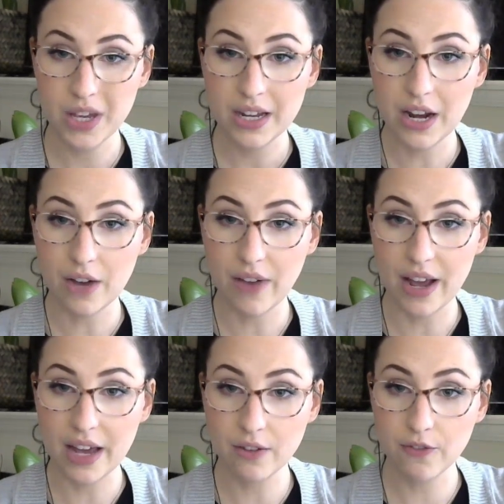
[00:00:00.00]
Now if I
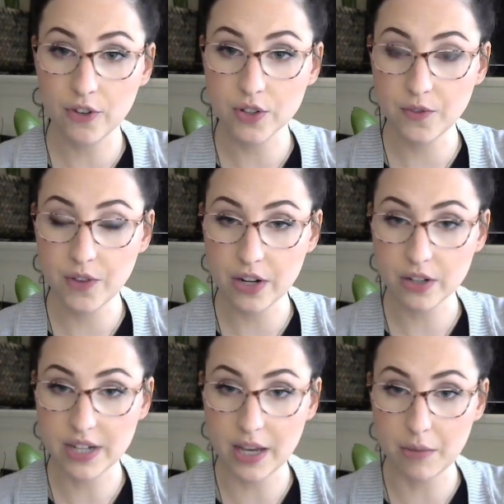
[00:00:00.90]
had a first finger
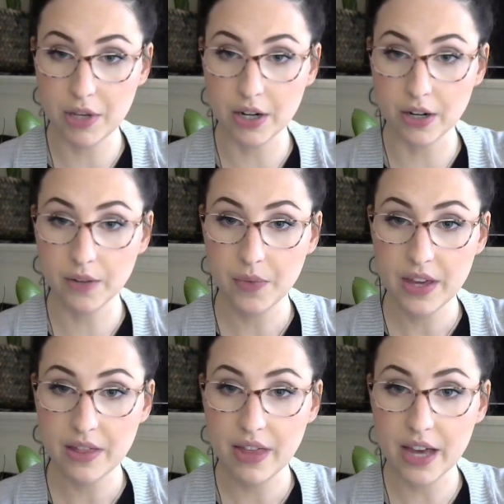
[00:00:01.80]
tape here,
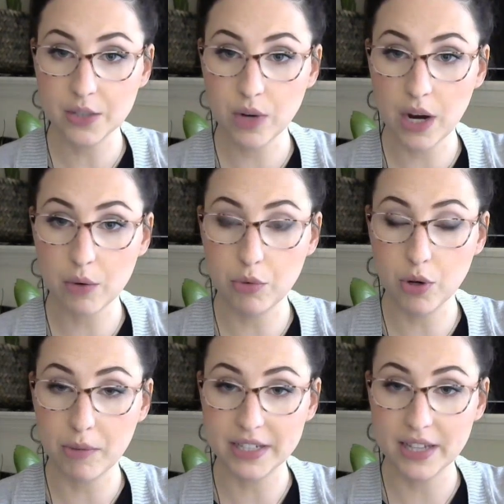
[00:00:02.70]
that's where I would put
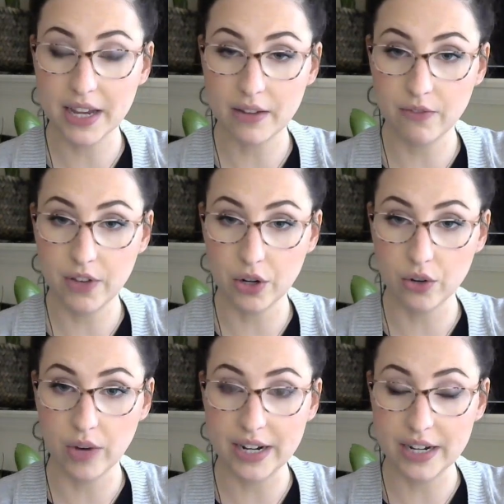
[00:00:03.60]
my second finger
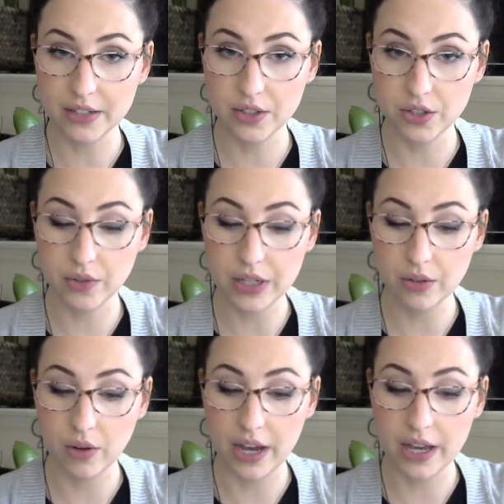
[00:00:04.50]
right next to it.
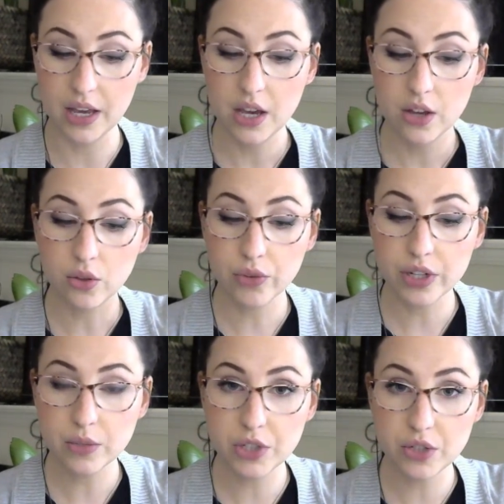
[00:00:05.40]
Okay? The
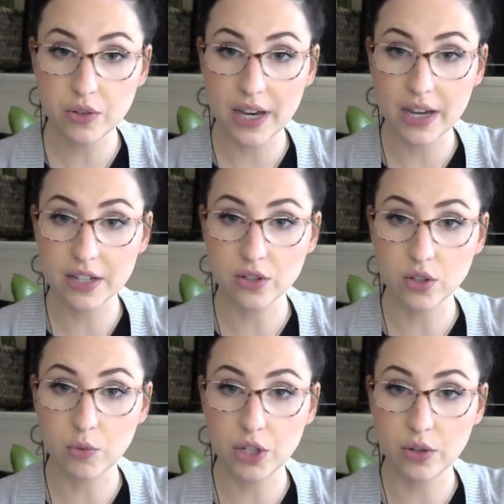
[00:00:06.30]
reason we do that is so that
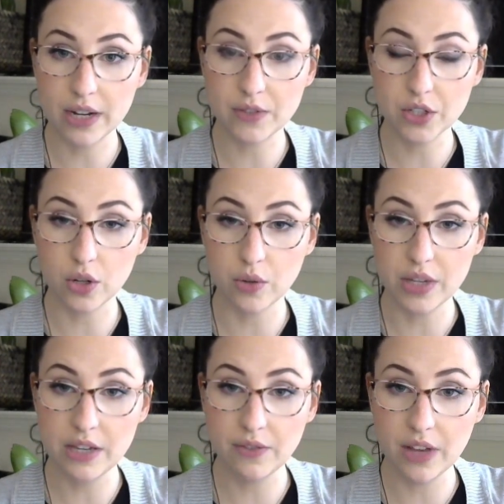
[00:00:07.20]
we don't have to go
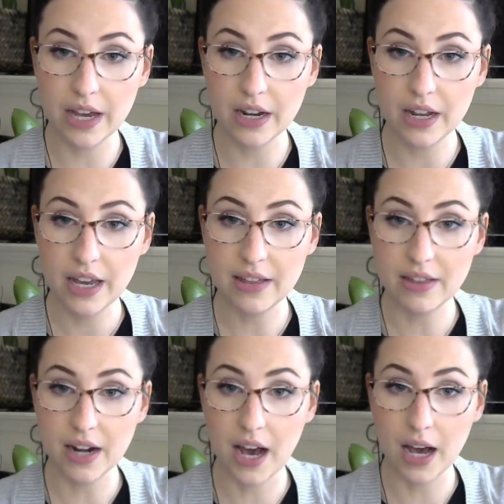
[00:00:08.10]
E flat and then
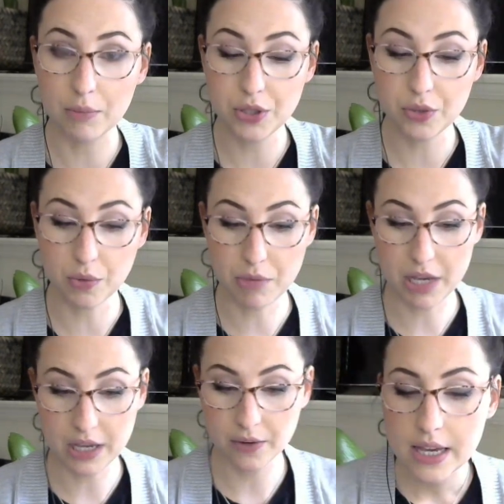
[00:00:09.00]
hop to a
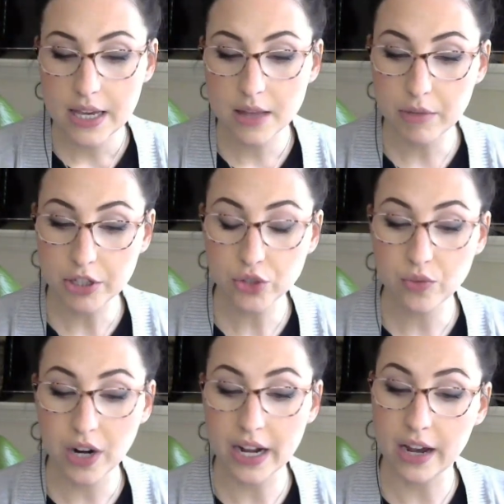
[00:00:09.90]
B. In the measure
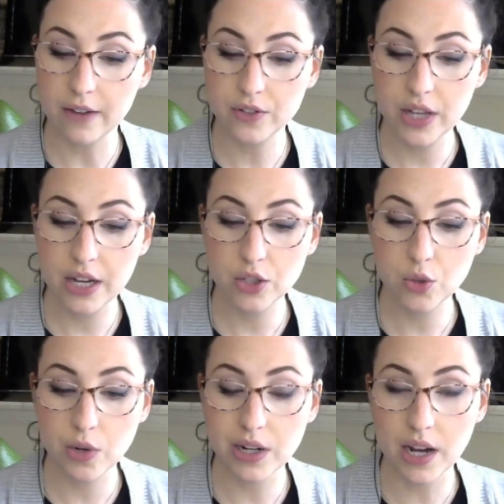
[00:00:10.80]
right after that,
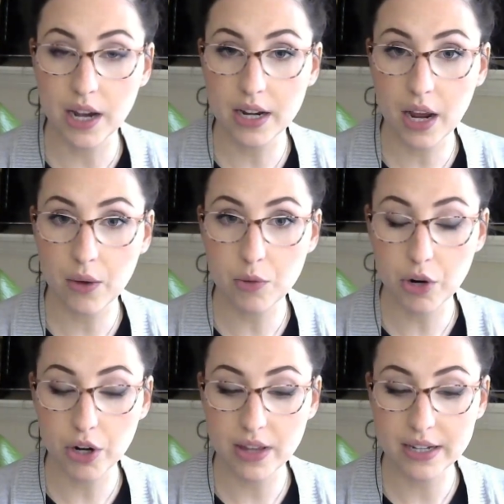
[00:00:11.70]
29, I would
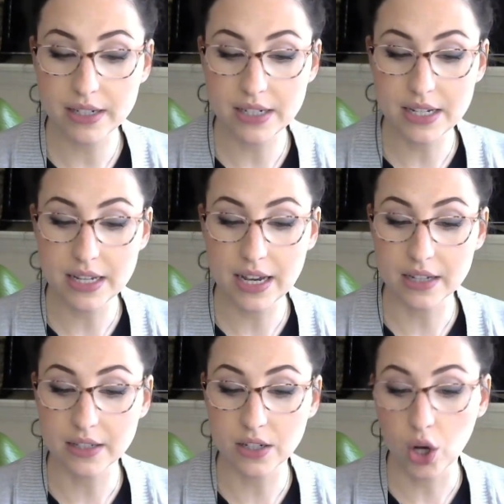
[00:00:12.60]
mark that D
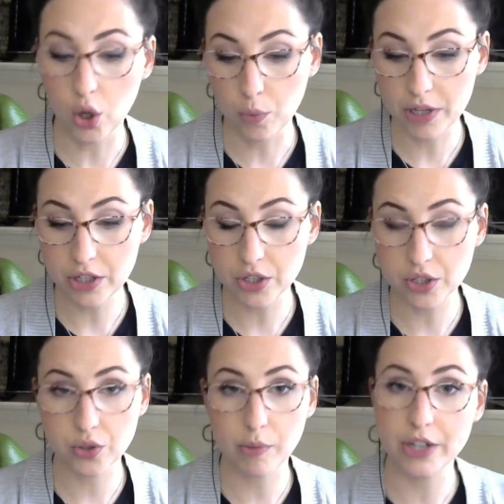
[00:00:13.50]
as an open just
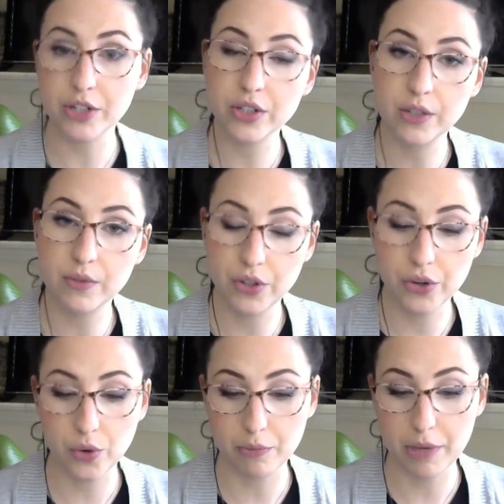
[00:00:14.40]
to remind yourself that you're
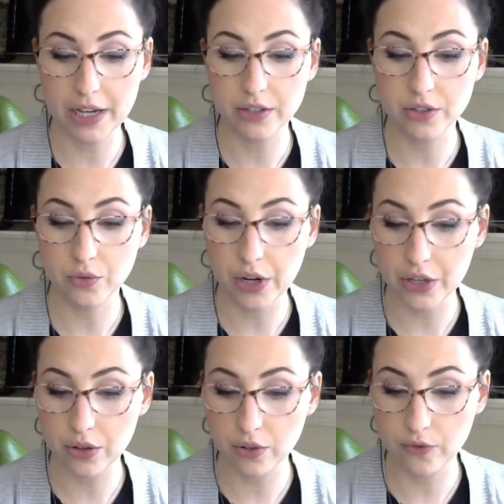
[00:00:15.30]
going back into
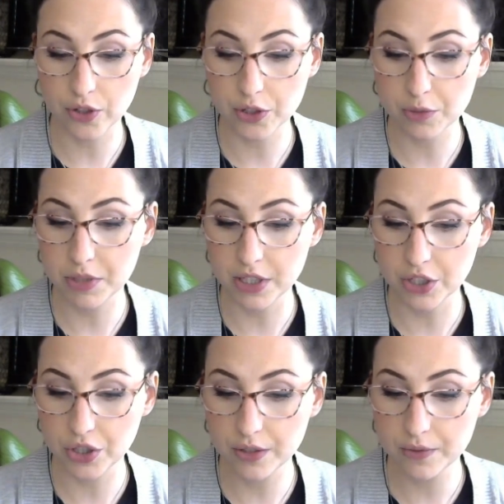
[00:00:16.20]
regular first
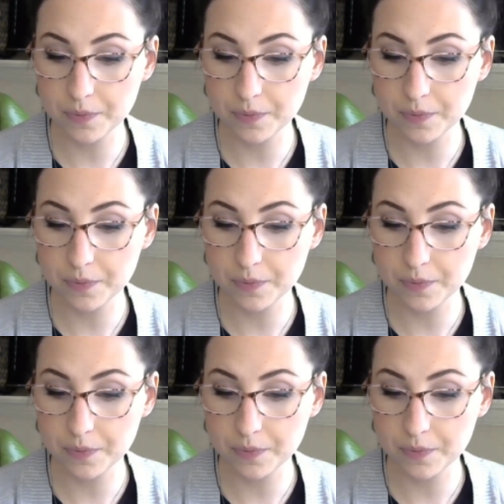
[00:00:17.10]
position.